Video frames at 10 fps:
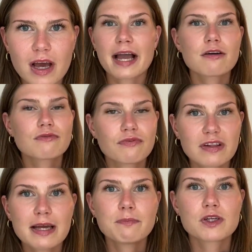I could
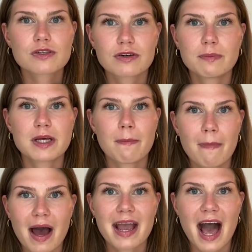flip the script in
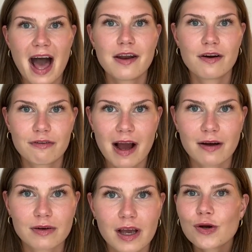my head
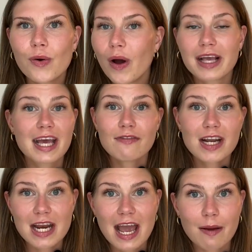around. So give it a
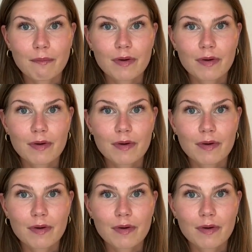name.